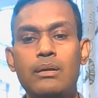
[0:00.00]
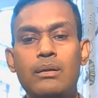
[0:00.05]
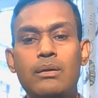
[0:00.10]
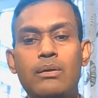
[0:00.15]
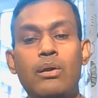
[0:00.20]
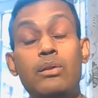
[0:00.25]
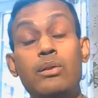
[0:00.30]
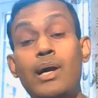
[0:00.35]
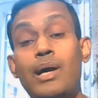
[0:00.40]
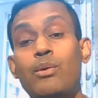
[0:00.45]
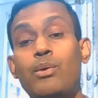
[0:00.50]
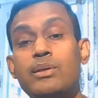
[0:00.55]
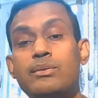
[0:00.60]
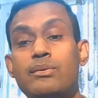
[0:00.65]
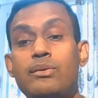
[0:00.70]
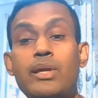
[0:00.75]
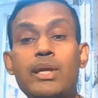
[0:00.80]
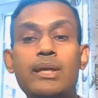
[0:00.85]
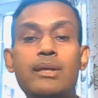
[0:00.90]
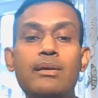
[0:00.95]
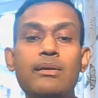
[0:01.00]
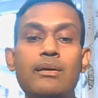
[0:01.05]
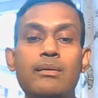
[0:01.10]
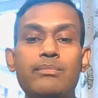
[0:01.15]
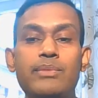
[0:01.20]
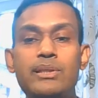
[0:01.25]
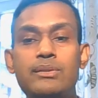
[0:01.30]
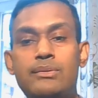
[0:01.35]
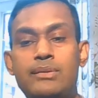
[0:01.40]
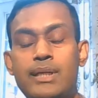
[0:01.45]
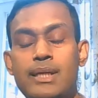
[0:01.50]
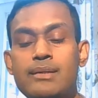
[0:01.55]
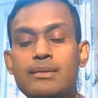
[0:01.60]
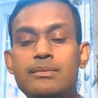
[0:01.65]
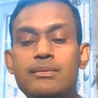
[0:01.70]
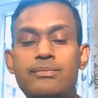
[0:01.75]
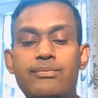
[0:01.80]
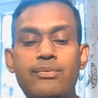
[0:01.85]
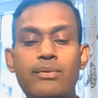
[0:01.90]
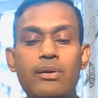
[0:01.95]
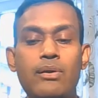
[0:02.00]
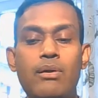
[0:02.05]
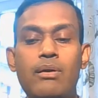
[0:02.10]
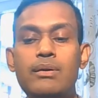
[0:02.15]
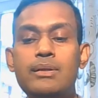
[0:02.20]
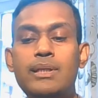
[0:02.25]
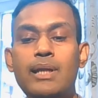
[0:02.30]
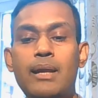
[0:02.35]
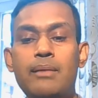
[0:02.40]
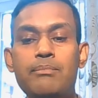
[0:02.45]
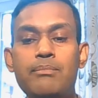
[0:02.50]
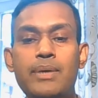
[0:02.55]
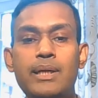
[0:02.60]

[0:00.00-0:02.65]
although I was thinking of this test for a long time,